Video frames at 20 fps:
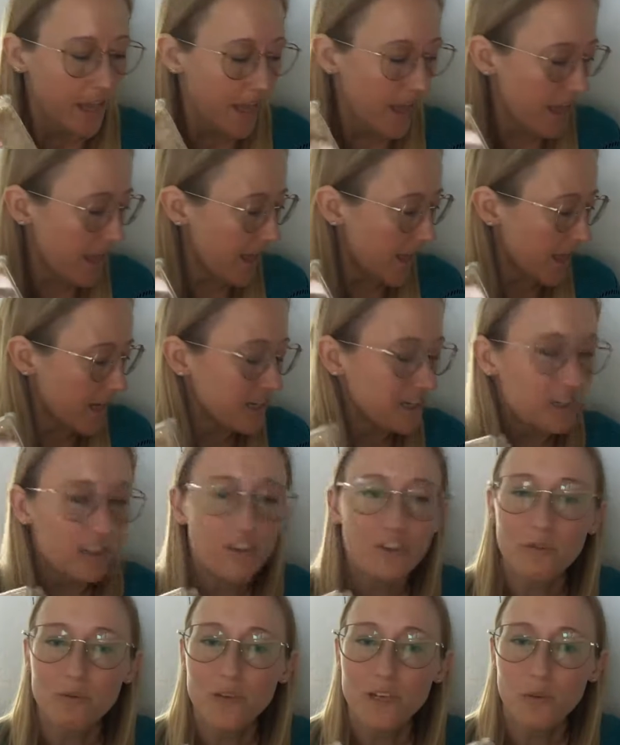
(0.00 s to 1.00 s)
And
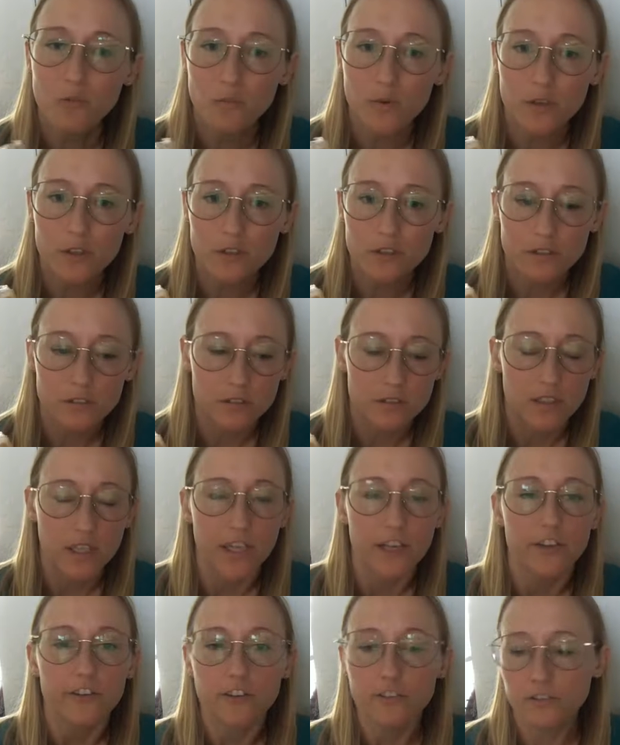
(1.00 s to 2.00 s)
either way works.
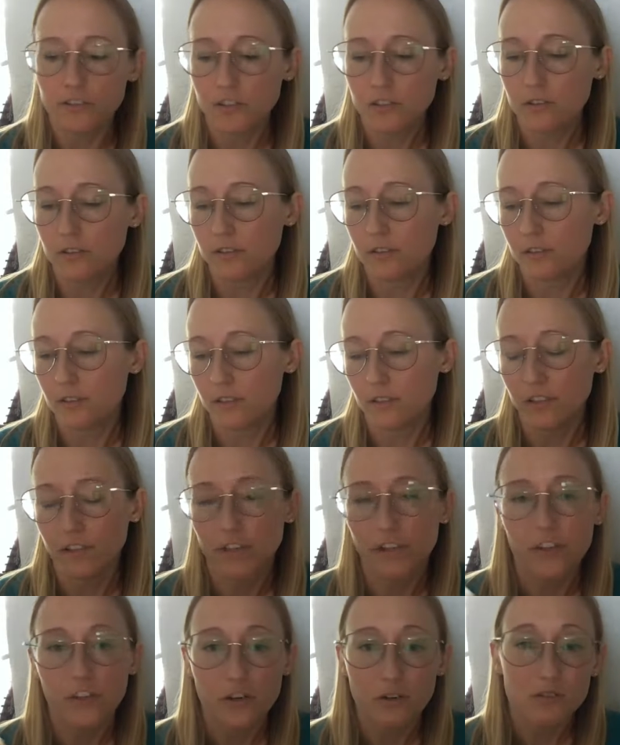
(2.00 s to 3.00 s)
You just,
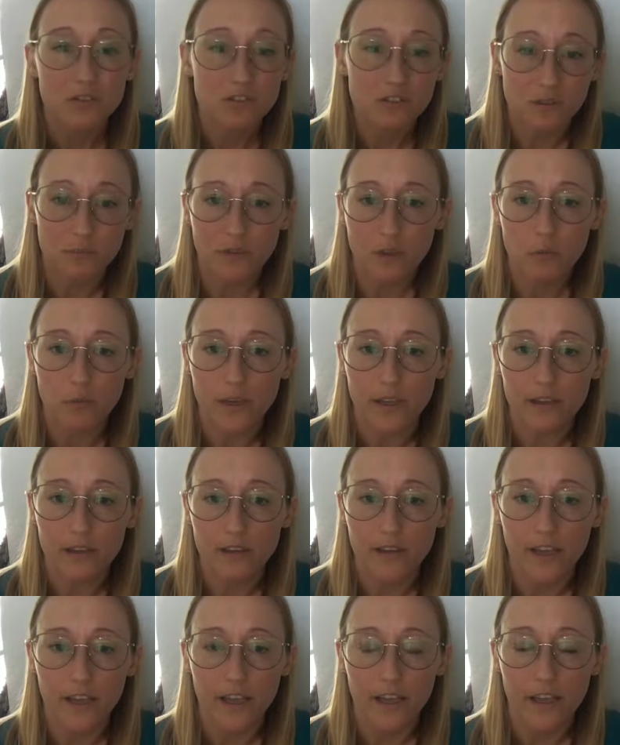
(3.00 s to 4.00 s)
it's going to be
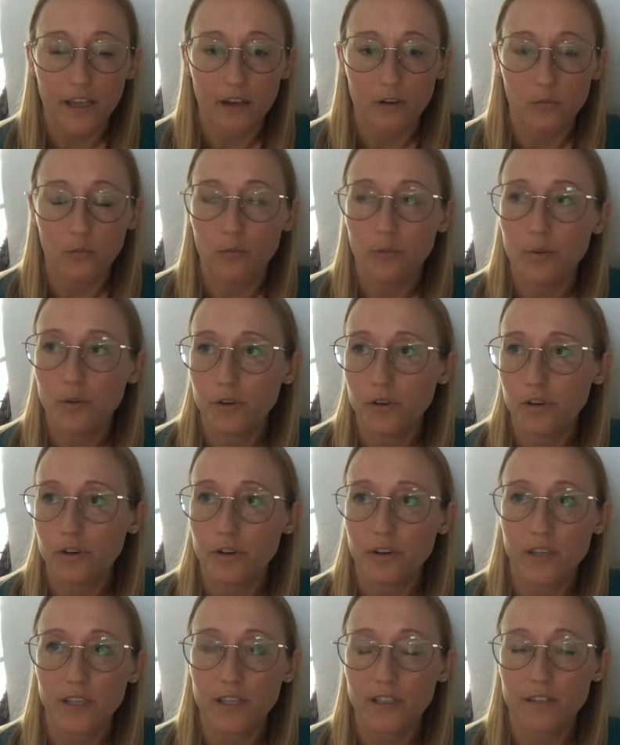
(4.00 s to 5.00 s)
wet, and water
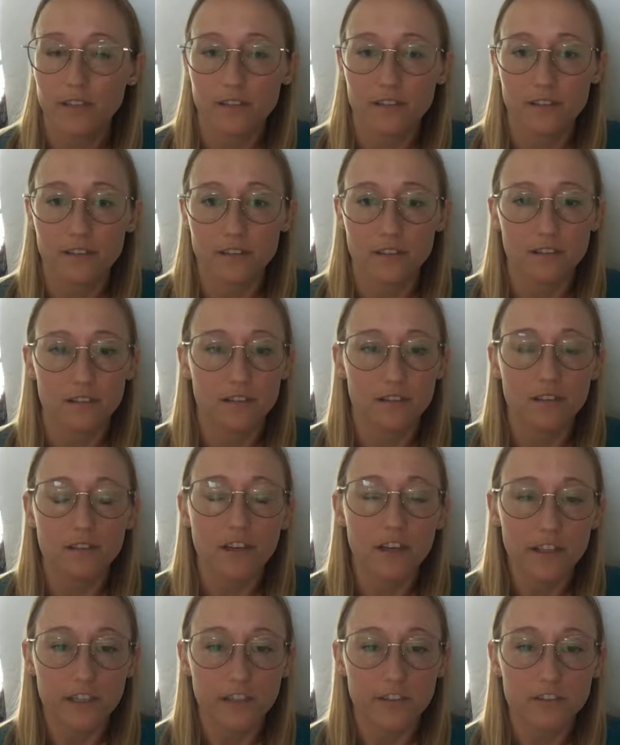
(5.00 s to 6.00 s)
is
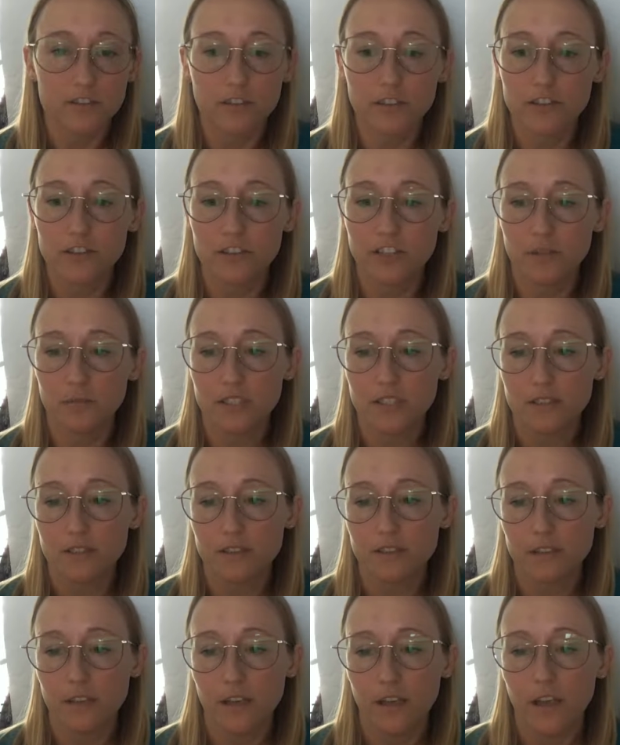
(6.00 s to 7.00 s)
honey's arch
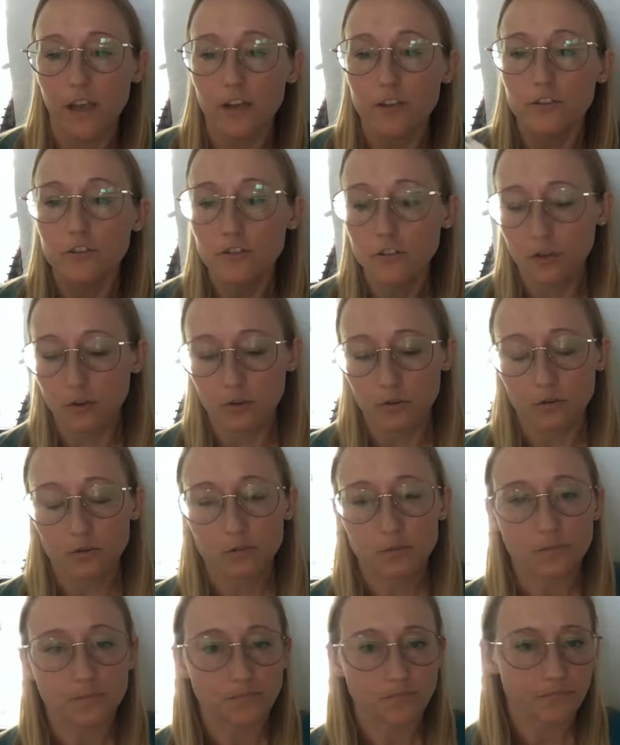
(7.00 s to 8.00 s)
nemesis.
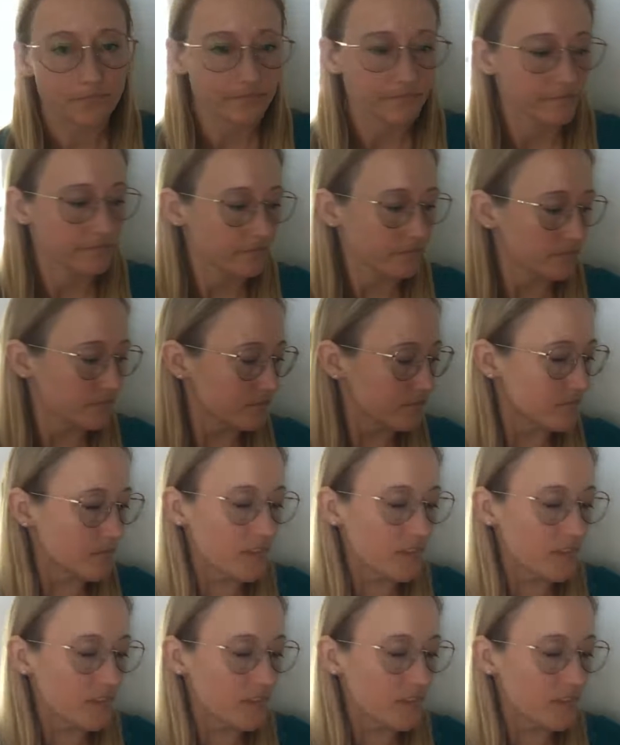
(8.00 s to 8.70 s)
So I